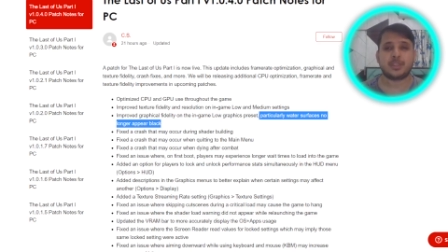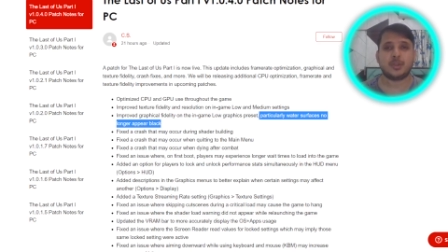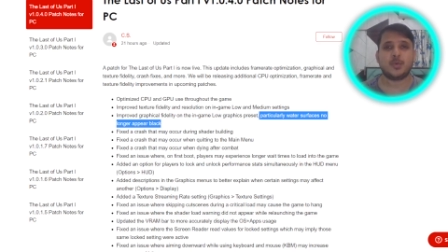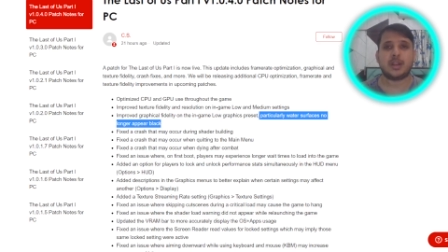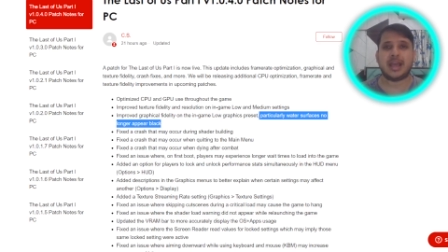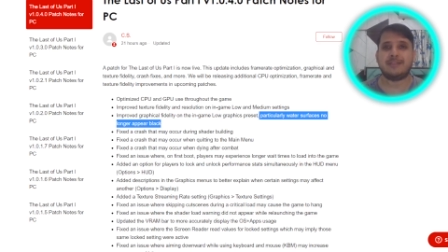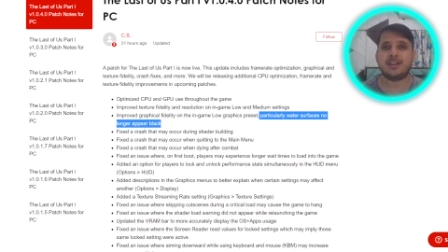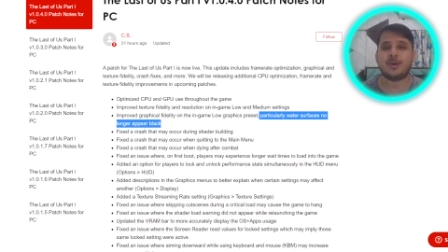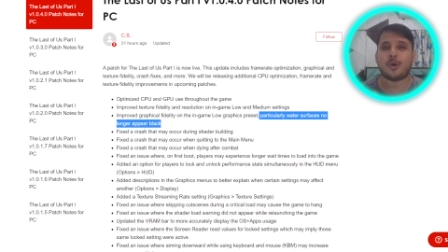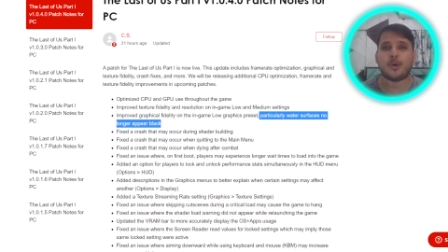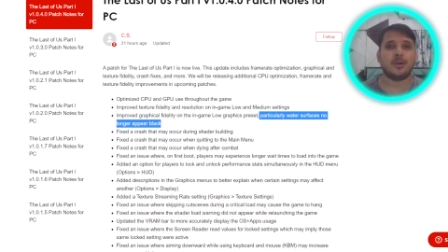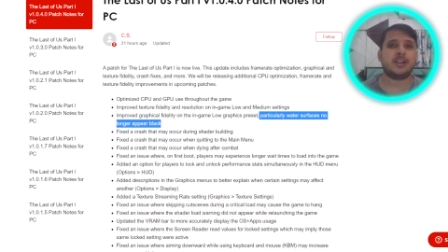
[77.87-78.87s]
you were having
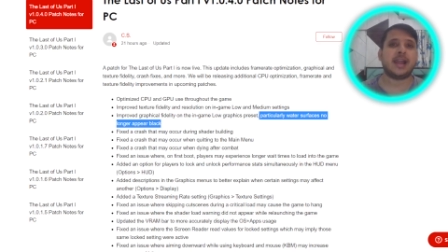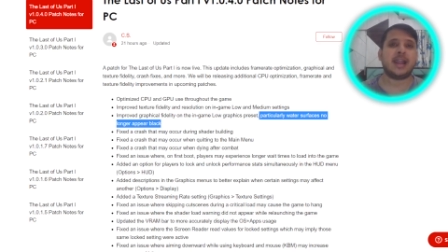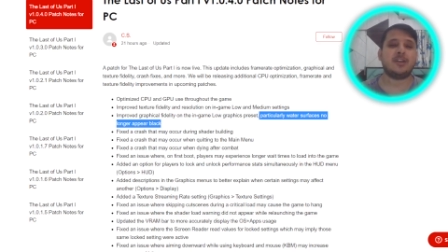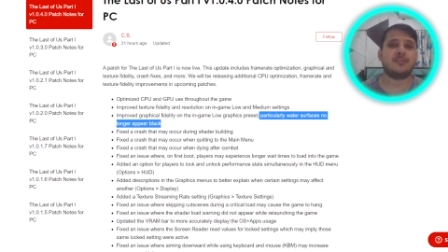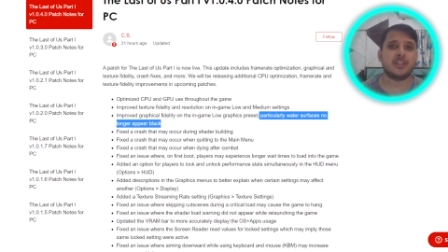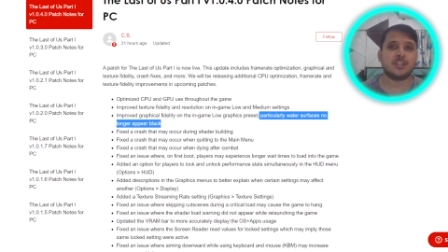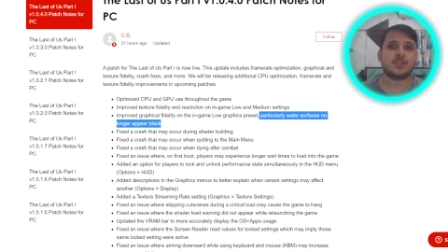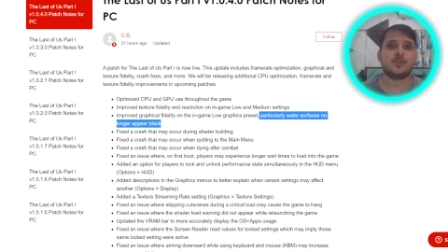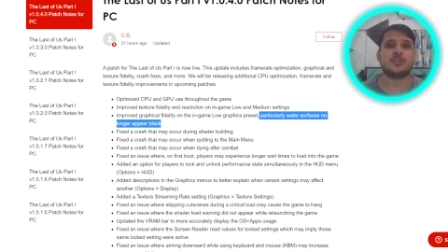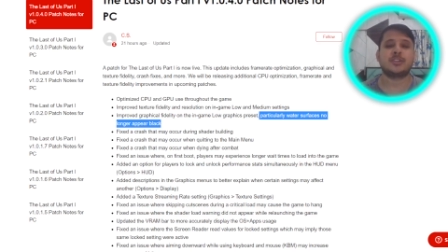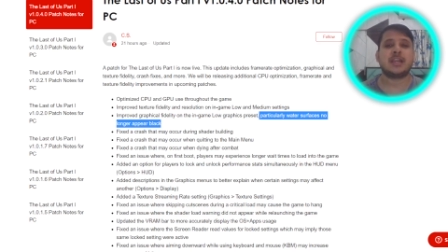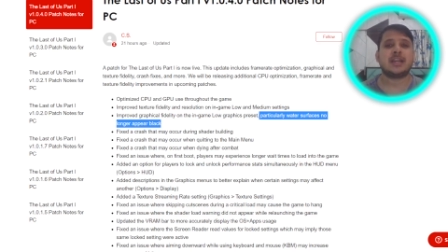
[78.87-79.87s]
all kind of
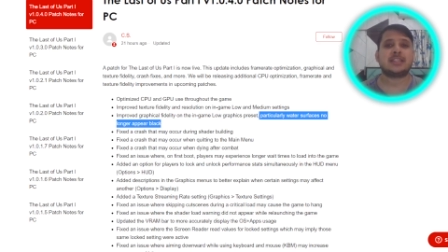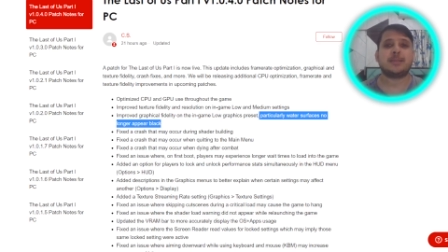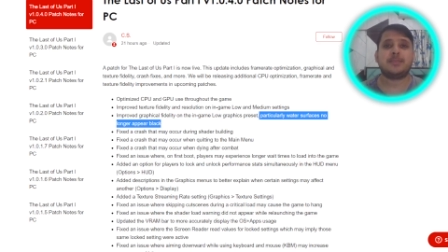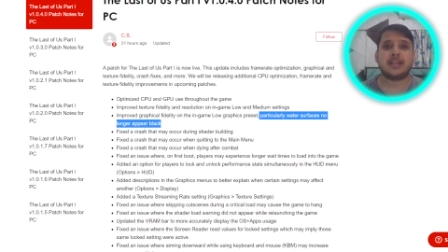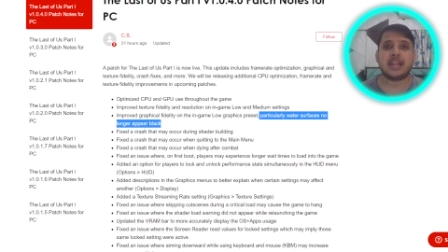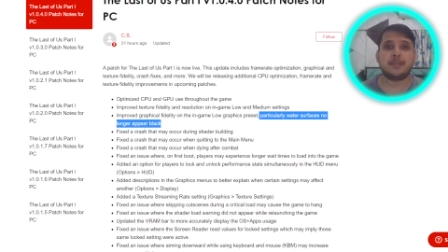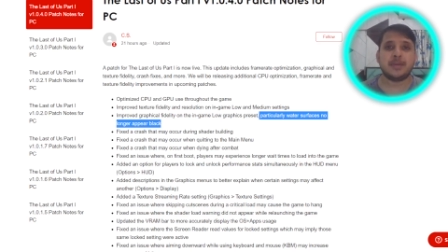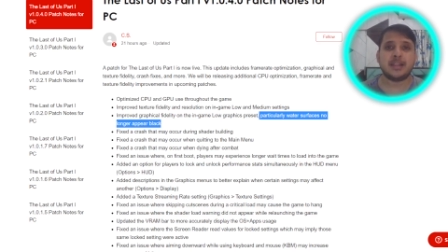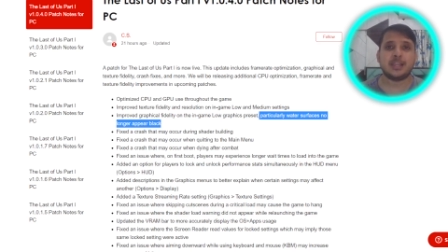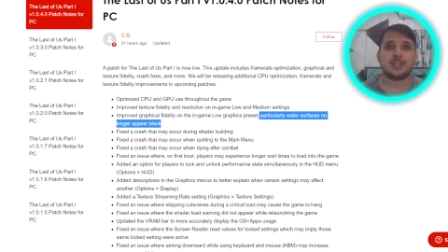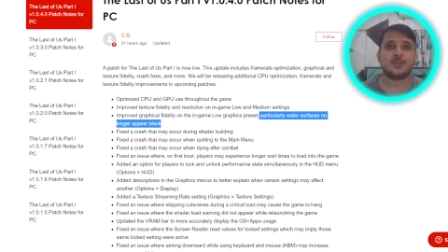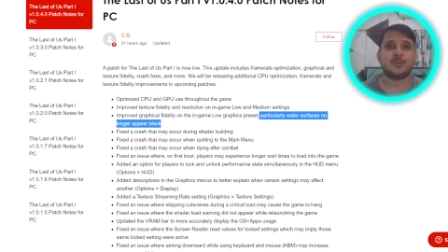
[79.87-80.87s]
issues some terrible
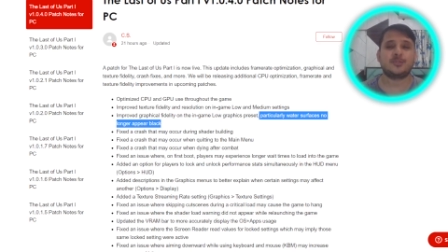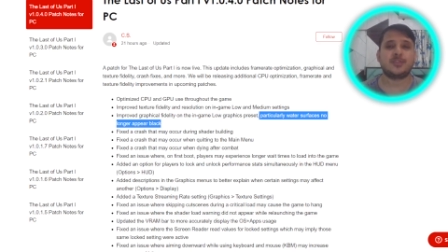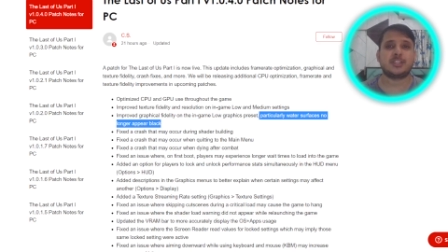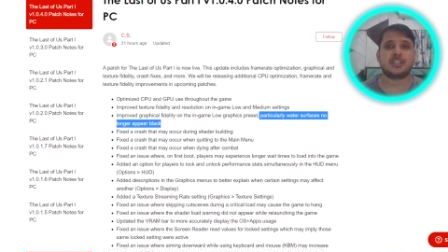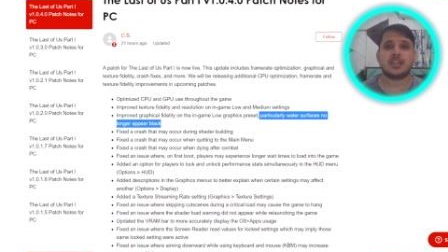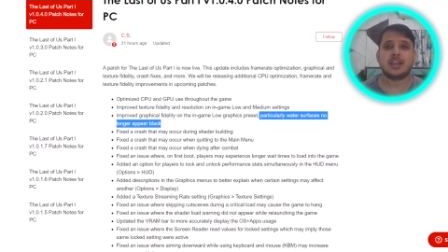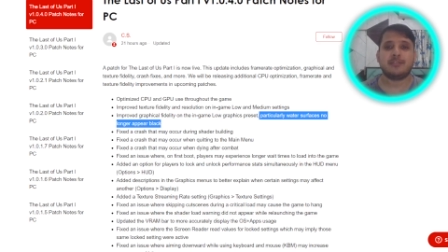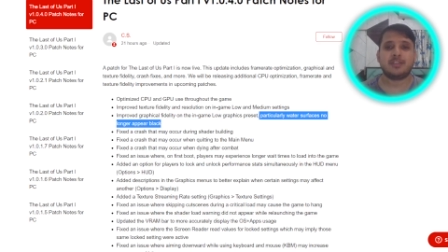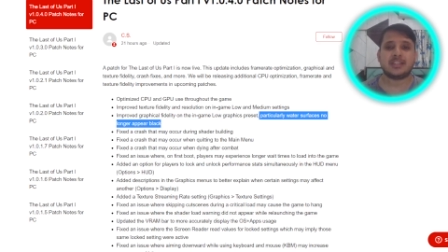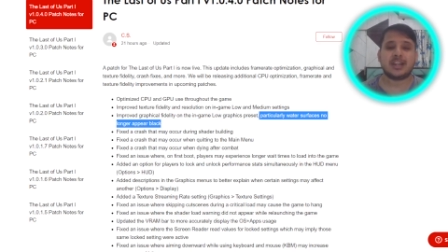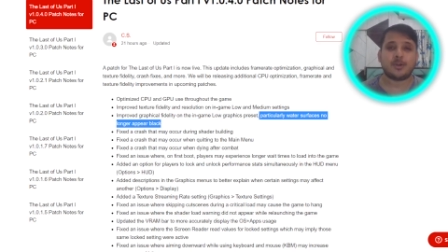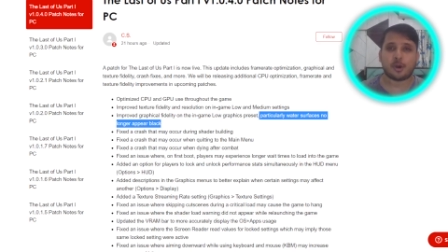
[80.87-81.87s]
issues which
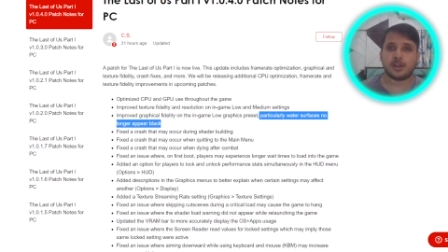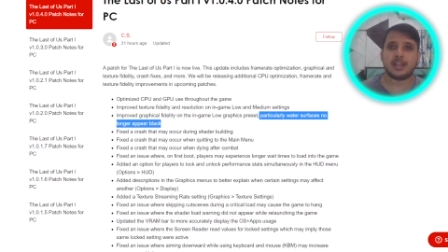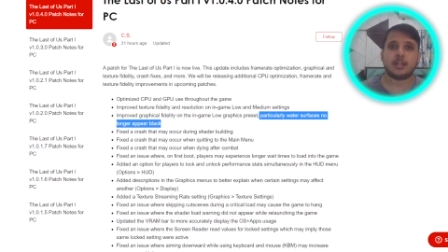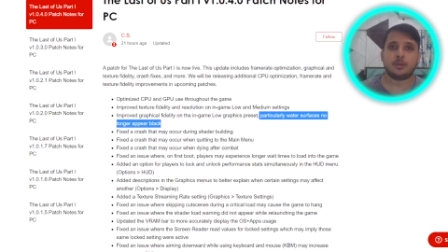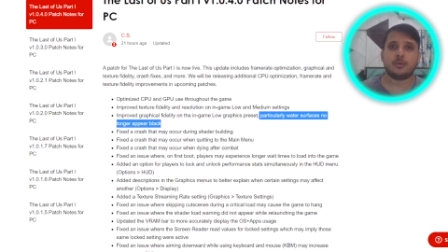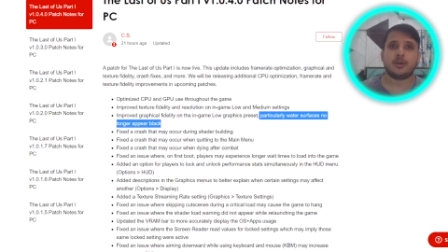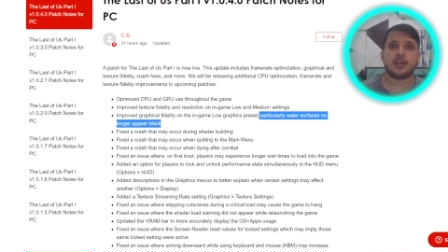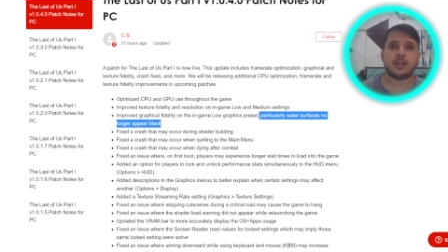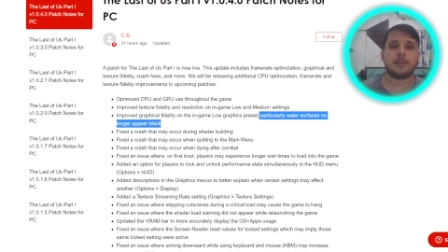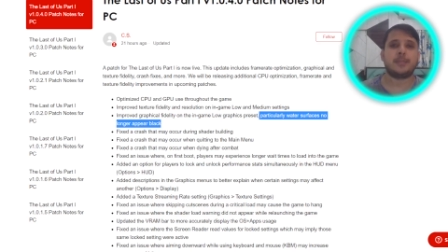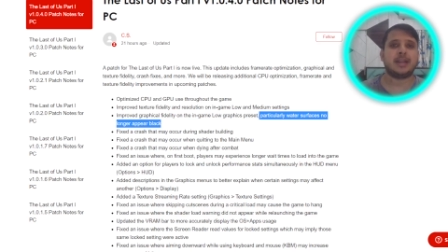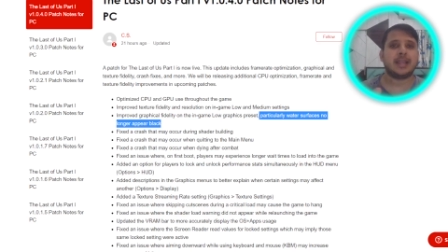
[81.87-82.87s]
which are not included
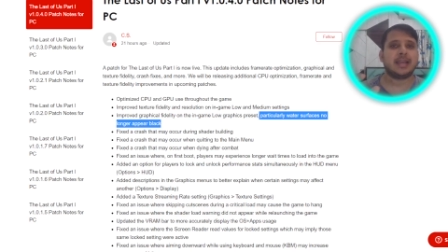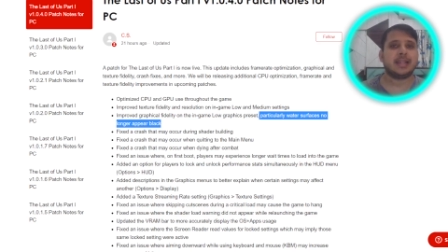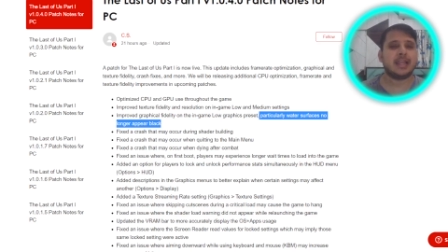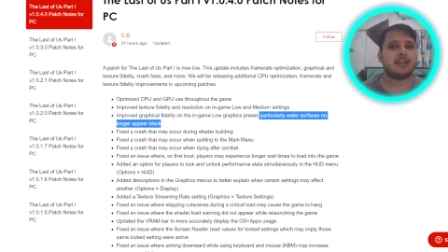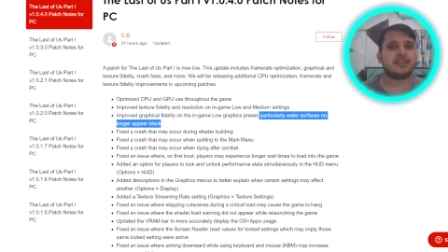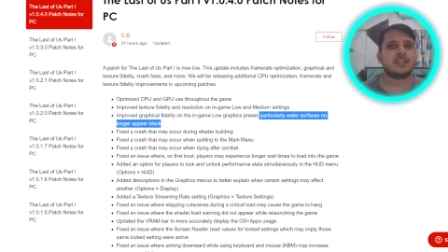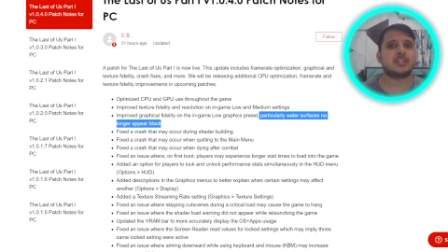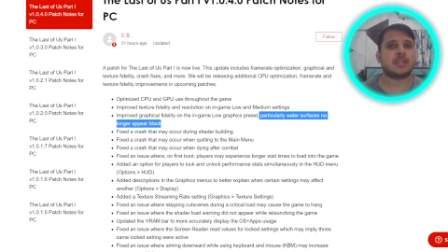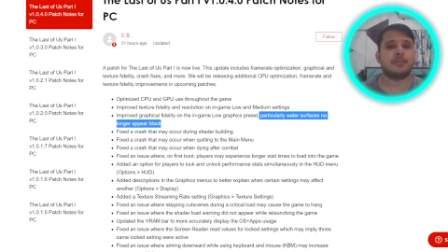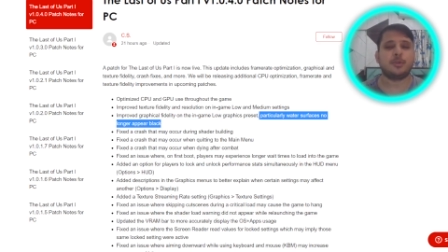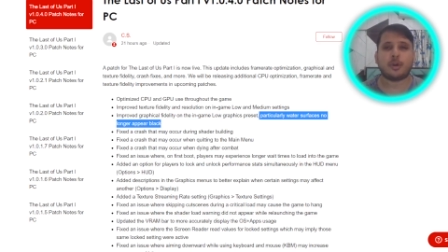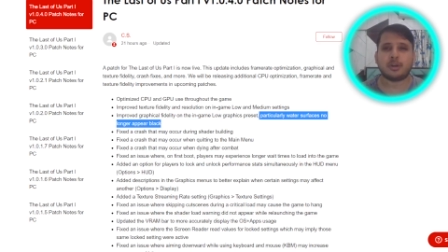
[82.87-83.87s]
here but there was
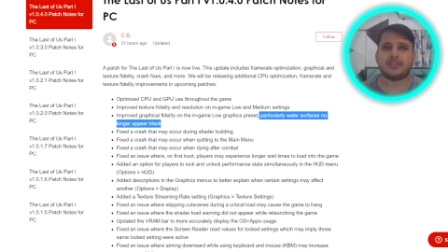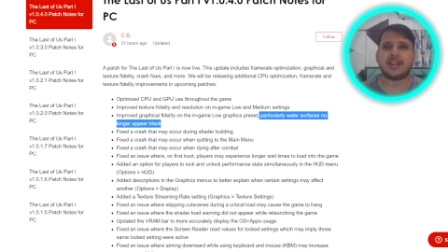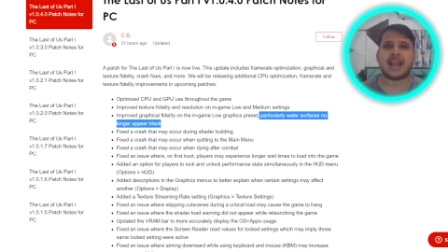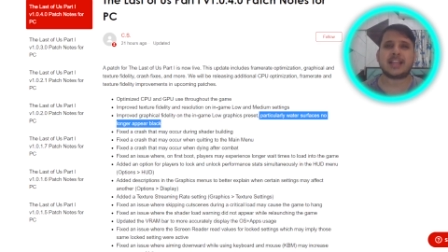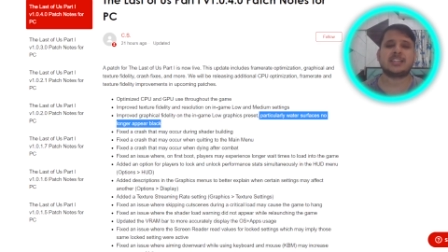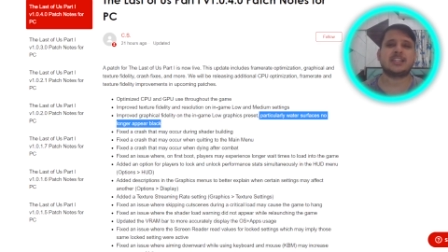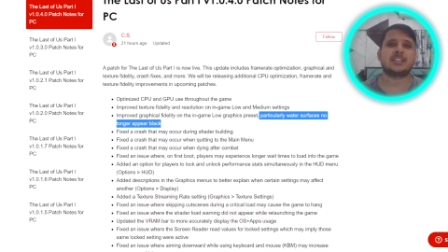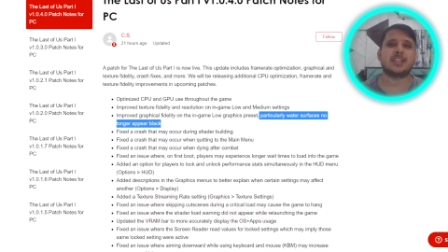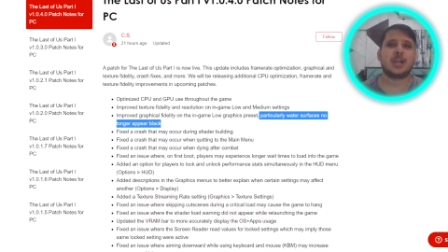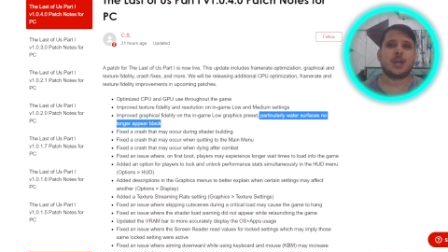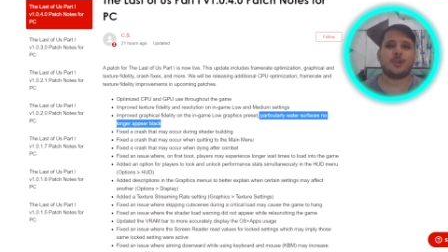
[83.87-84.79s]
some lot of crashes